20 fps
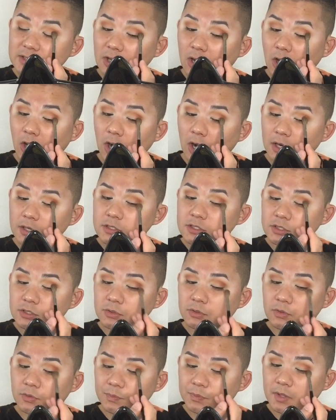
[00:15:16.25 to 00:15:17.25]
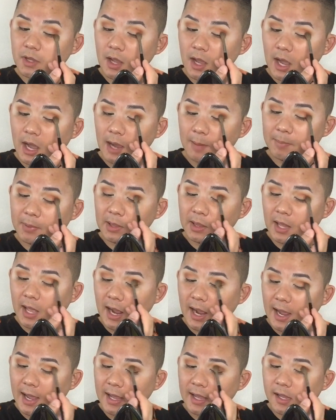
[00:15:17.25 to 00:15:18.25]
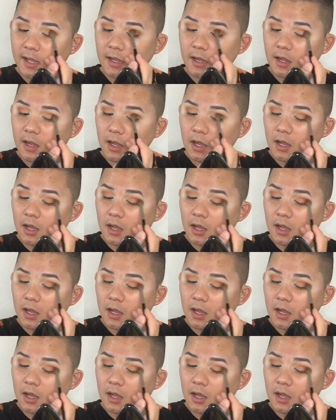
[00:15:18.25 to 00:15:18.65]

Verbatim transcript: hard to apply.